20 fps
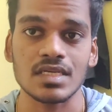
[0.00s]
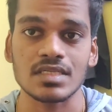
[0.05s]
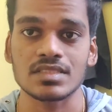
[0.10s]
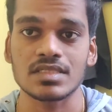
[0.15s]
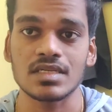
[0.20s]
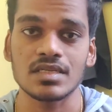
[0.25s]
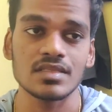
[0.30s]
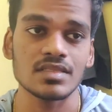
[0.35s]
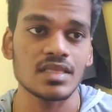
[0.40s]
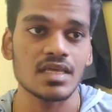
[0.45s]

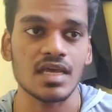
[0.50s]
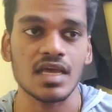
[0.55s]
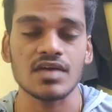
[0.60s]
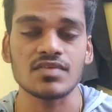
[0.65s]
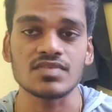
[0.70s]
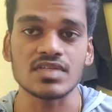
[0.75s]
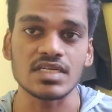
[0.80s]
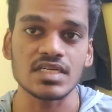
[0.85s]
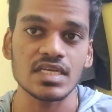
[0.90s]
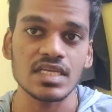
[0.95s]
Actually, they
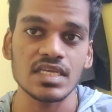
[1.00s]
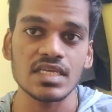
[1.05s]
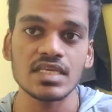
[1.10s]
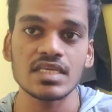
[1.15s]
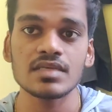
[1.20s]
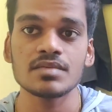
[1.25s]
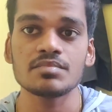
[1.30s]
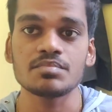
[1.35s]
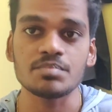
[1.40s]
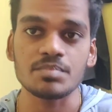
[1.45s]
have the
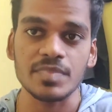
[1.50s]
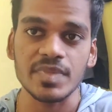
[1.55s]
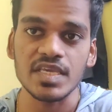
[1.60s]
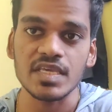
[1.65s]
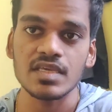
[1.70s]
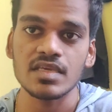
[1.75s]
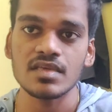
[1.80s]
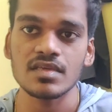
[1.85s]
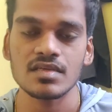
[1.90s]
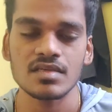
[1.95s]
T,
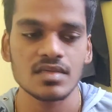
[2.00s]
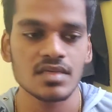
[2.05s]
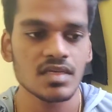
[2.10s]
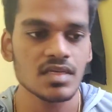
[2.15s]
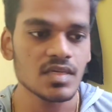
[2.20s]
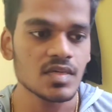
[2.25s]
P,